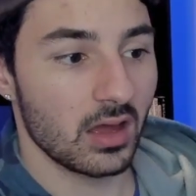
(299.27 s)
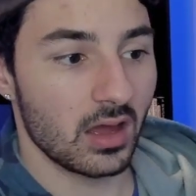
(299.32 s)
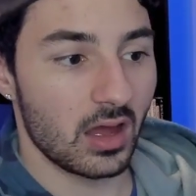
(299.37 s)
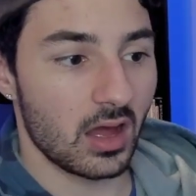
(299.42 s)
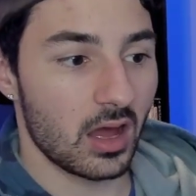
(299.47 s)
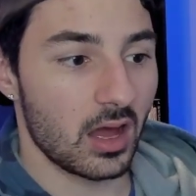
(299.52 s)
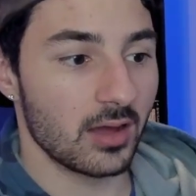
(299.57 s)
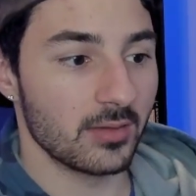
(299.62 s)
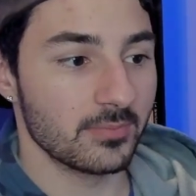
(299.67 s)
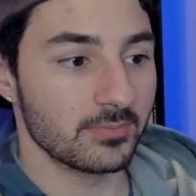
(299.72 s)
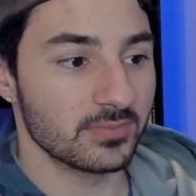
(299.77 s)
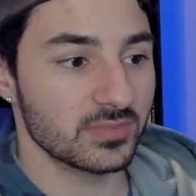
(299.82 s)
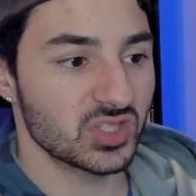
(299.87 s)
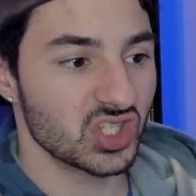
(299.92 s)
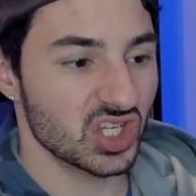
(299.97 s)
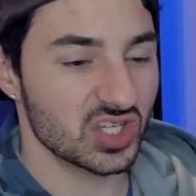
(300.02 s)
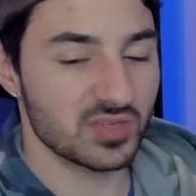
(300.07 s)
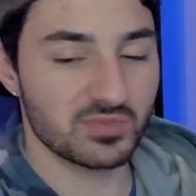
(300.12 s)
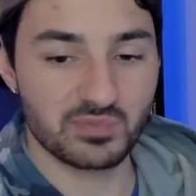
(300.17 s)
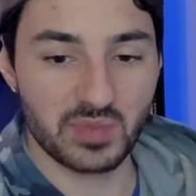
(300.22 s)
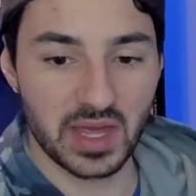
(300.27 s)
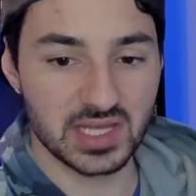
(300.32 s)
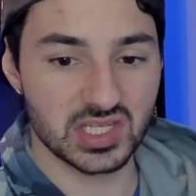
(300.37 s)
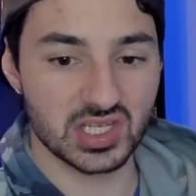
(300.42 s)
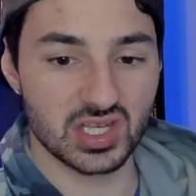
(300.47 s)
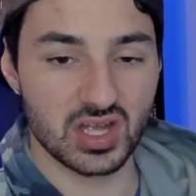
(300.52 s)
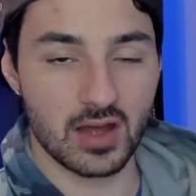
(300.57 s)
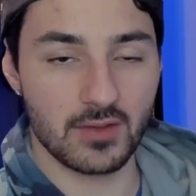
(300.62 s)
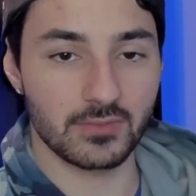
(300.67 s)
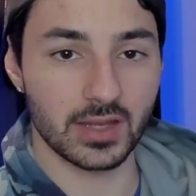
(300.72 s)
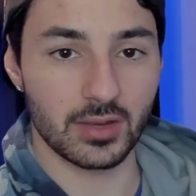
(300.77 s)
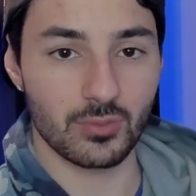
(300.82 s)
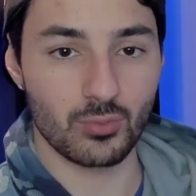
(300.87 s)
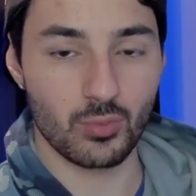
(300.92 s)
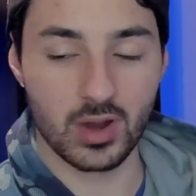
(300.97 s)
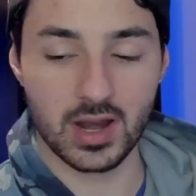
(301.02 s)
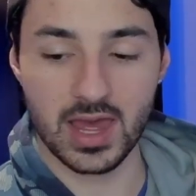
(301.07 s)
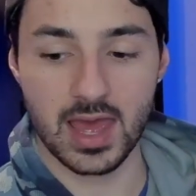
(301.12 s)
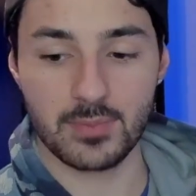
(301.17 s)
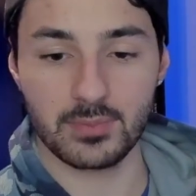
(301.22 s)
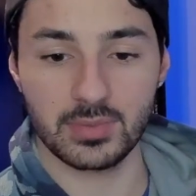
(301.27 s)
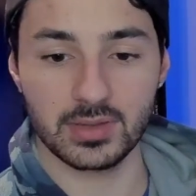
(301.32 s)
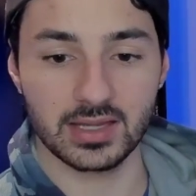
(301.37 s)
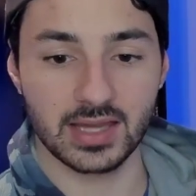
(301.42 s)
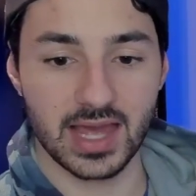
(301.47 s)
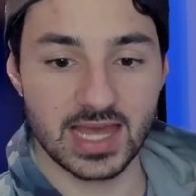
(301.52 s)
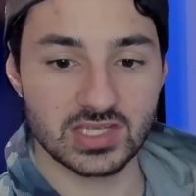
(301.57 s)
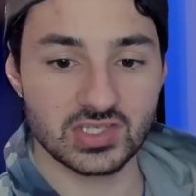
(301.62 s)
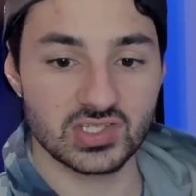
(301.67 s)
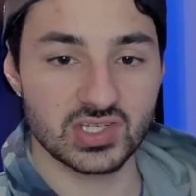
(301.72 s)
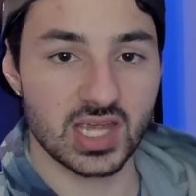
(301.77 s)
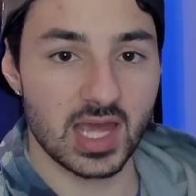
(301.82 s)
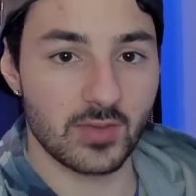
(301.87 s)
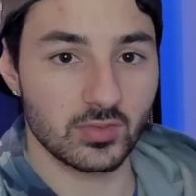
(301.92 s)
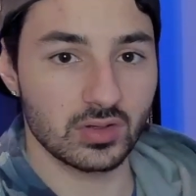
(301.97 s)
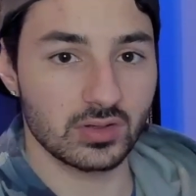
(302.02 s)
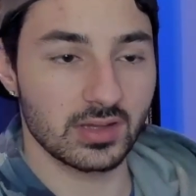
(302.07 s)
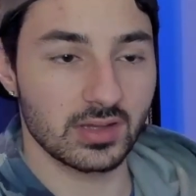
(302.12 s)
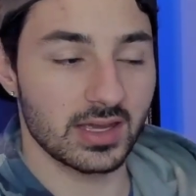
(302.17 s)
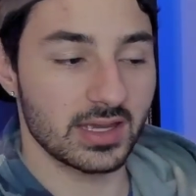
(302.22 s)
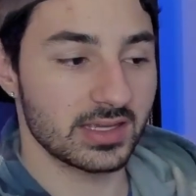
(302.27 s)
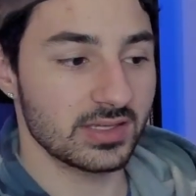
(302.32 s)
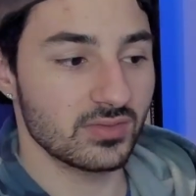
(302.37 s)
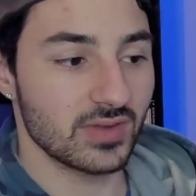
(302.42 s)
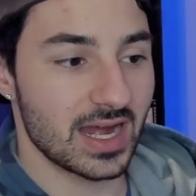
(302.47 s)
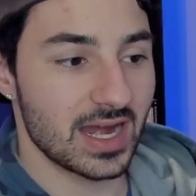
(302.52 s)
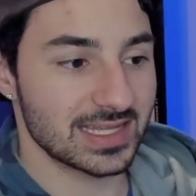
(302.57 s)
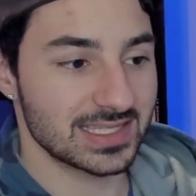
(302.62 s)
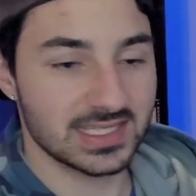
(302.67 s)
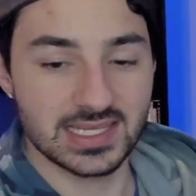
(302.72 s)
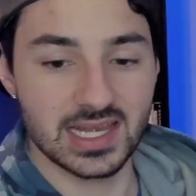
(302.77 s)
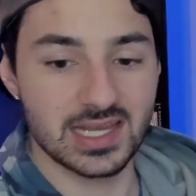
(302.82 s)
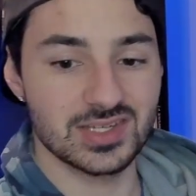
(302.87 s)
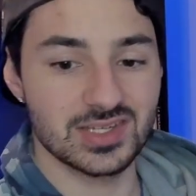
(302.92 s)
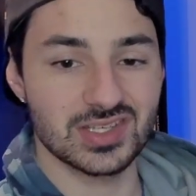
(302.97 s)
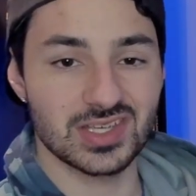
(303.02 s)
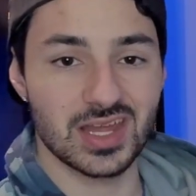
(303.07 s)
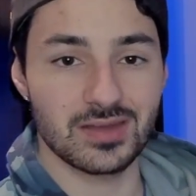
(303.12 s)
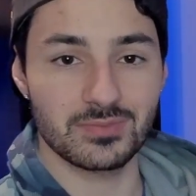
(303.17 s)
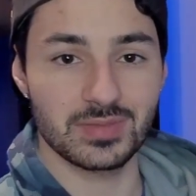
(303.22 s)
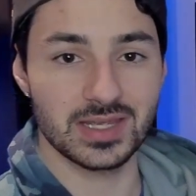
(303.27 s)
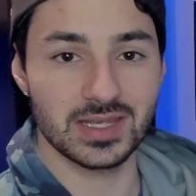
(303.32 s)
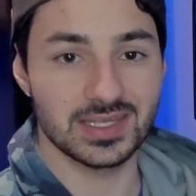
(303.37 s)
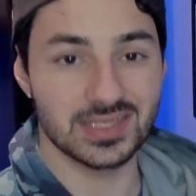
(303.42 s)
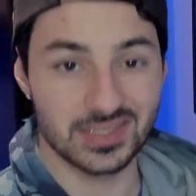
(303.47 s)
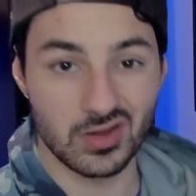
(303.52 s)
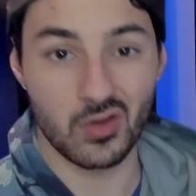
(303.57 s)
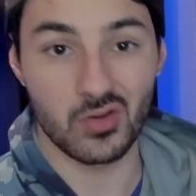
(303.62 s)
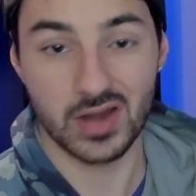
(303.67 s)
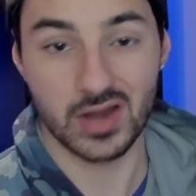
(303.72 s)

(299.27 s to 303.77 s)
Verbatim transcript: Um, just based off like what happened last chapter, like you got Sage Centipede, he's going